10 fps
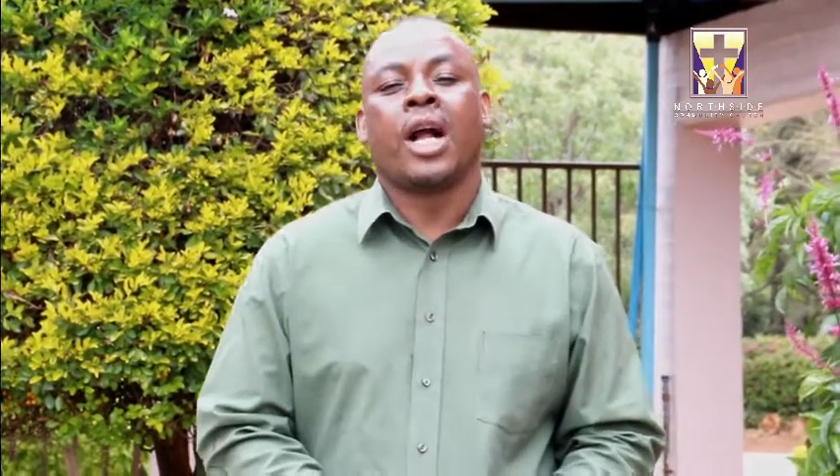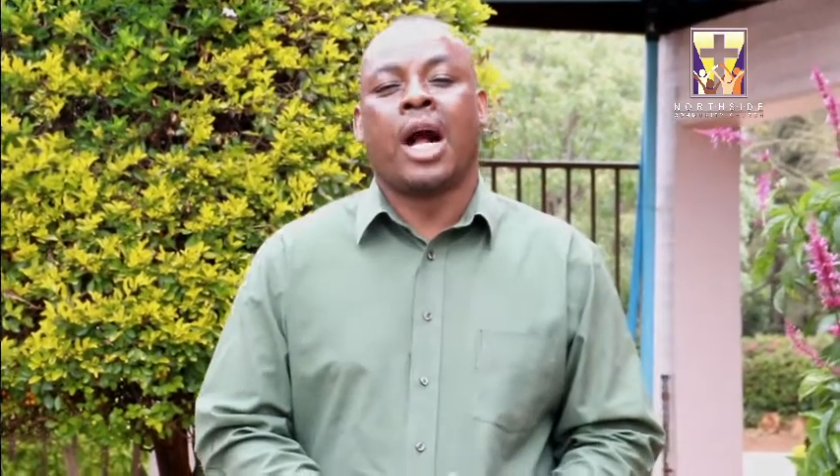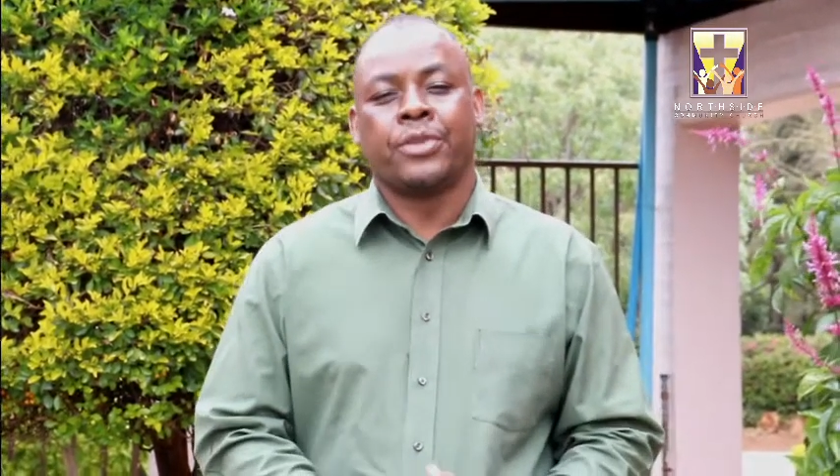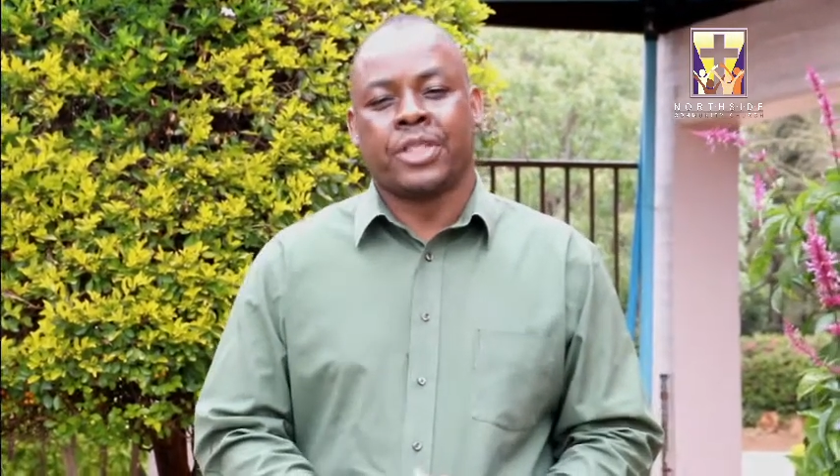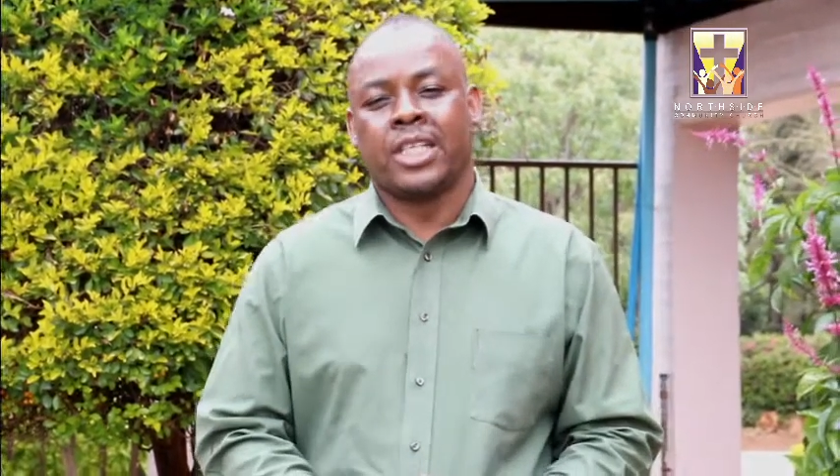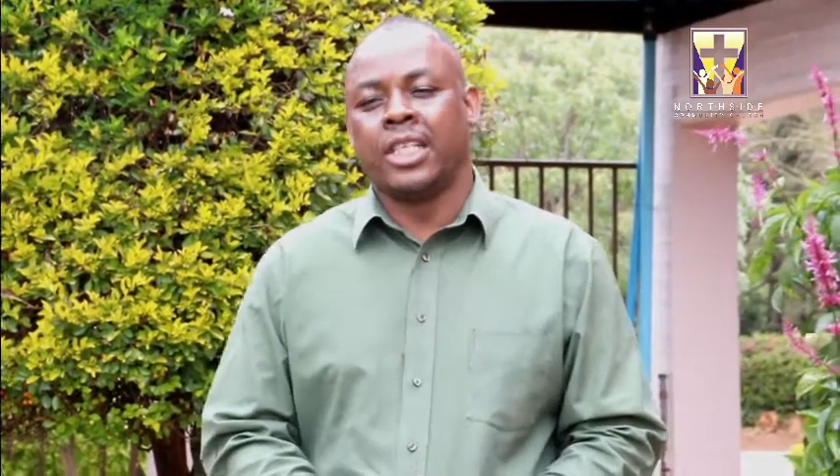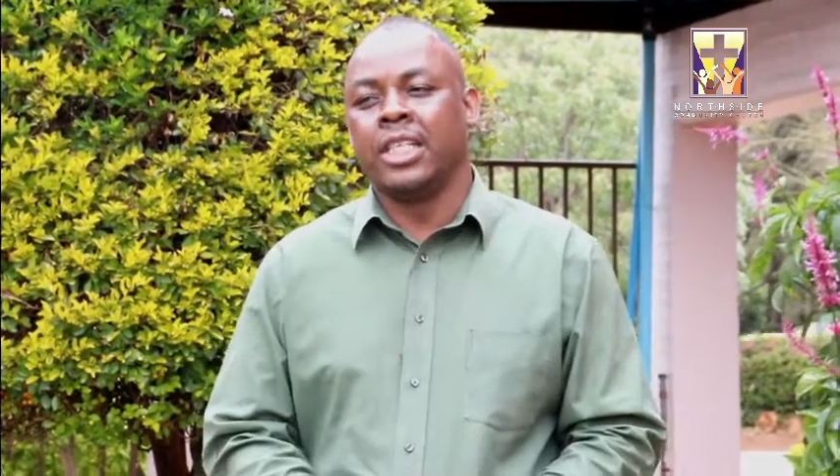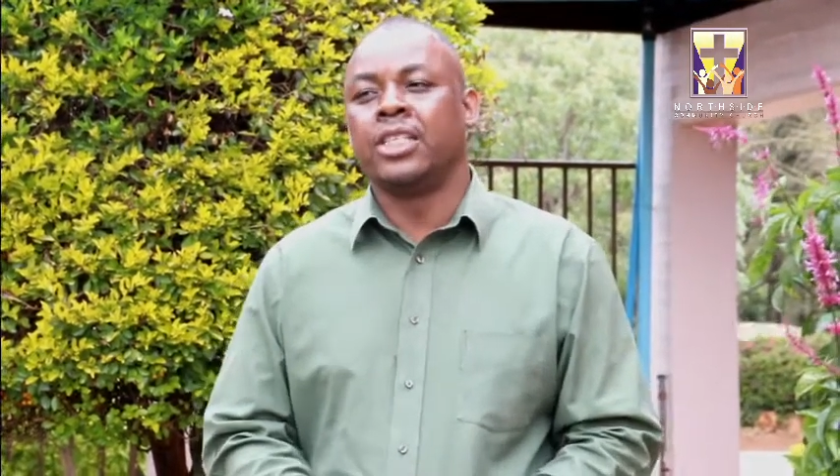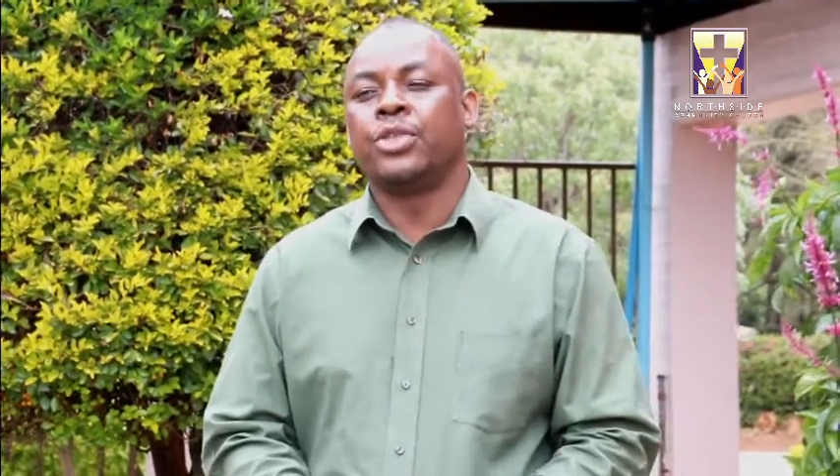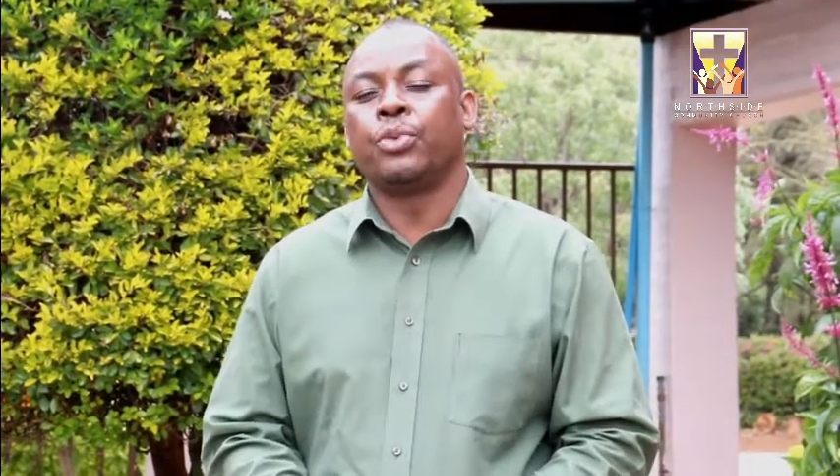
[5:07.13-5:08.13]
counseling
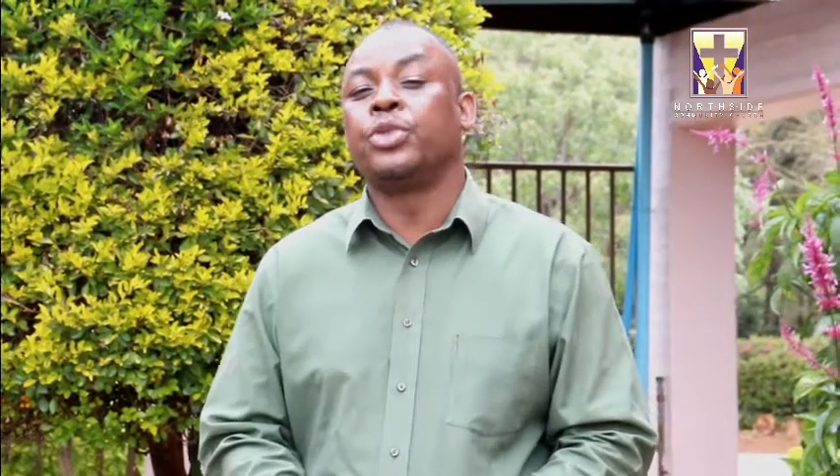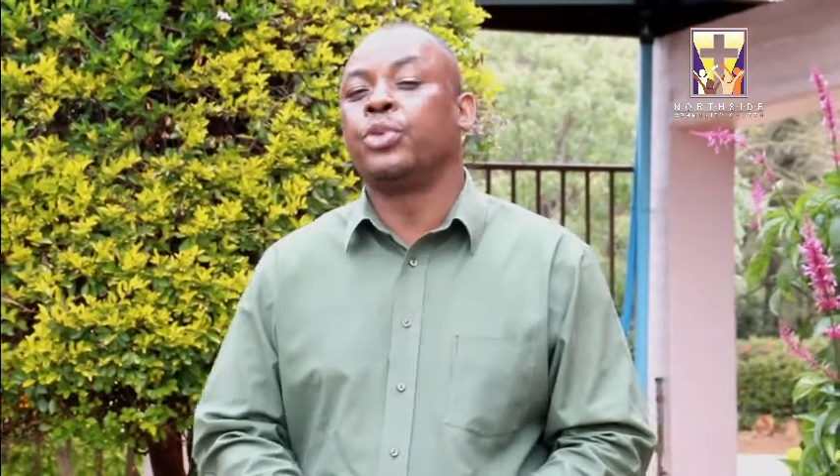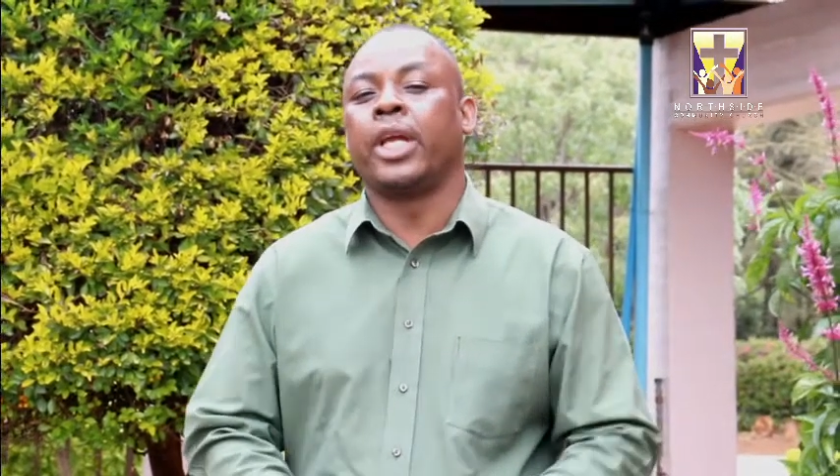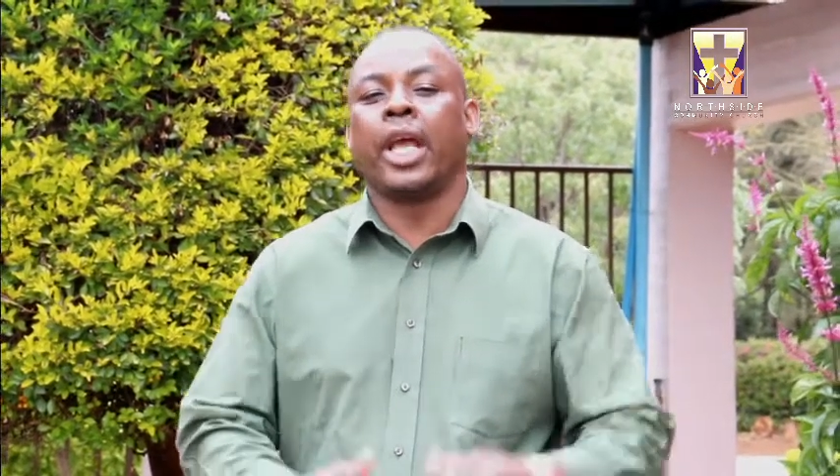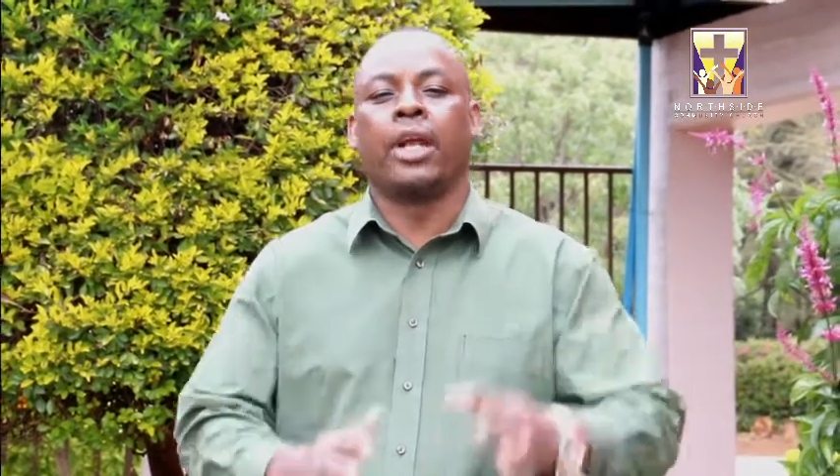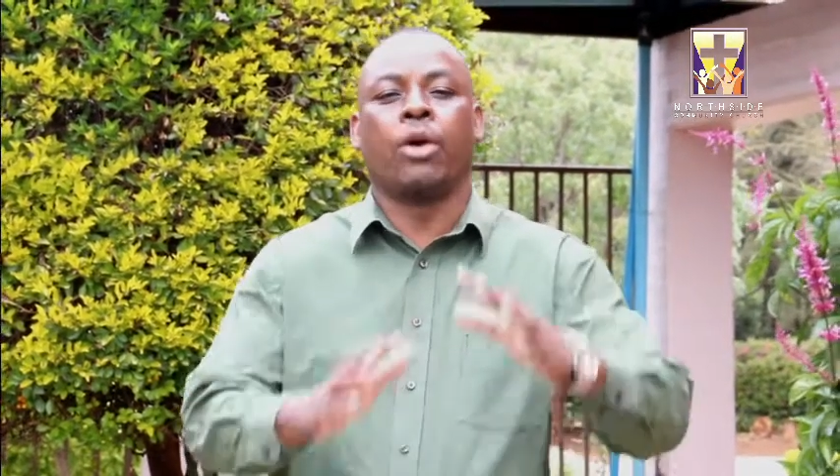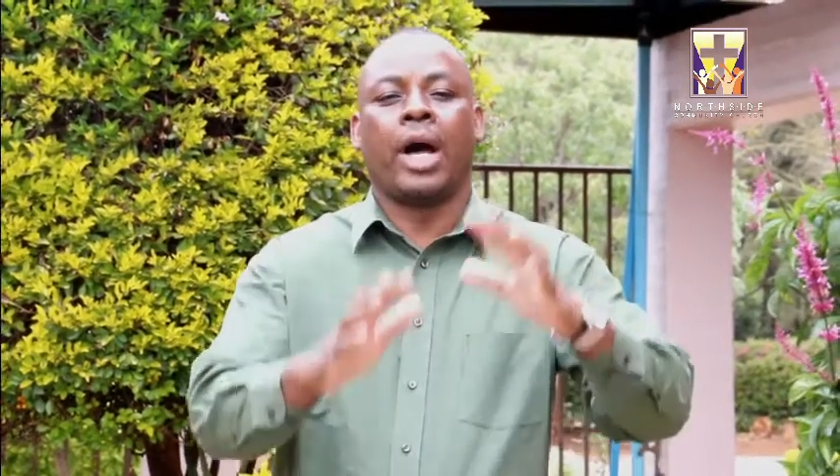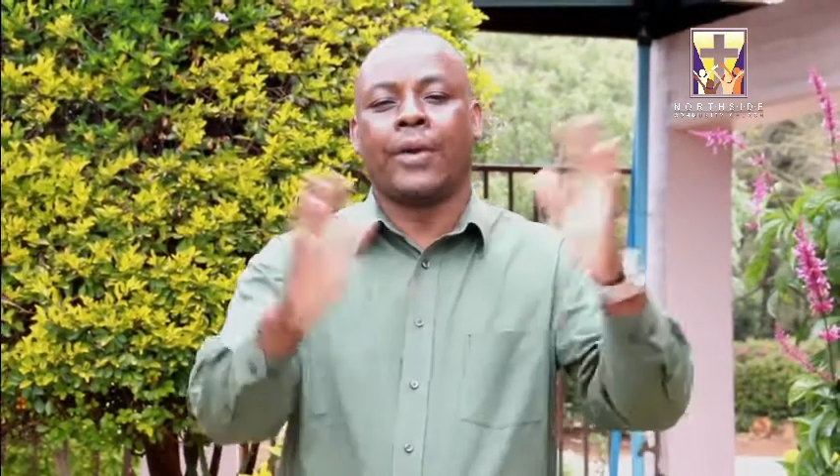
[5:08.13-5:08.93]
needs, which we can